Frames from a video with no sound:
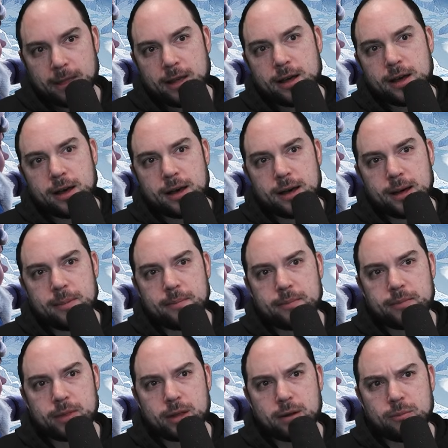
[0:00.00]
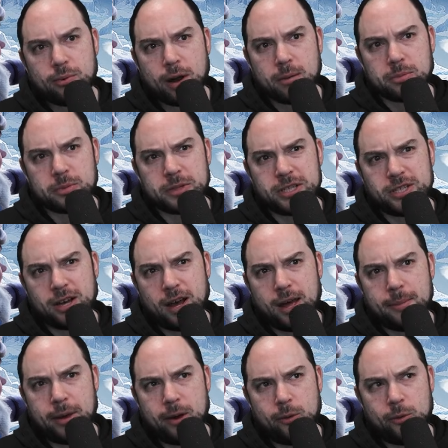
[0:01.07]
Probably
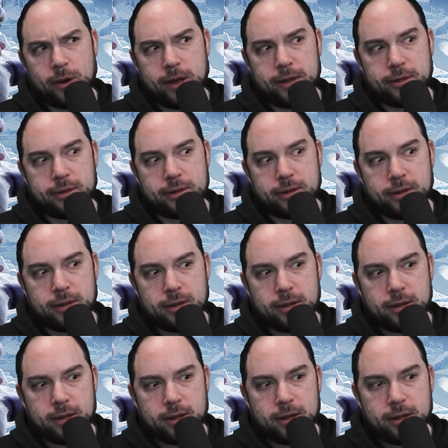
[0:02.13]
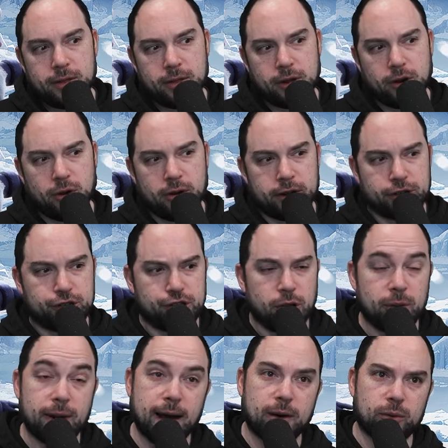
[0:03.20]
time it with the current
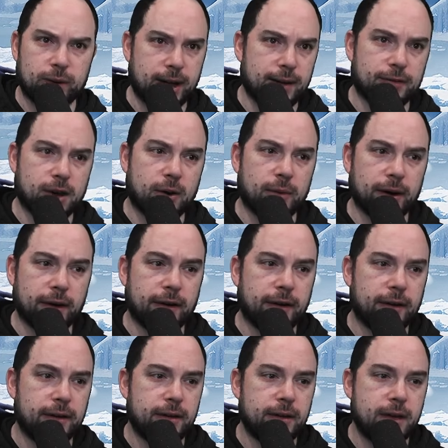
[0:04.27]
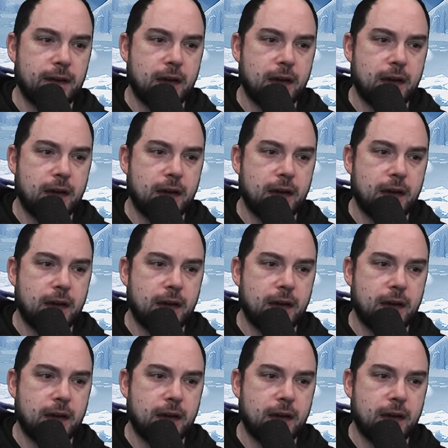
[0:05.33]
showdown we have going on.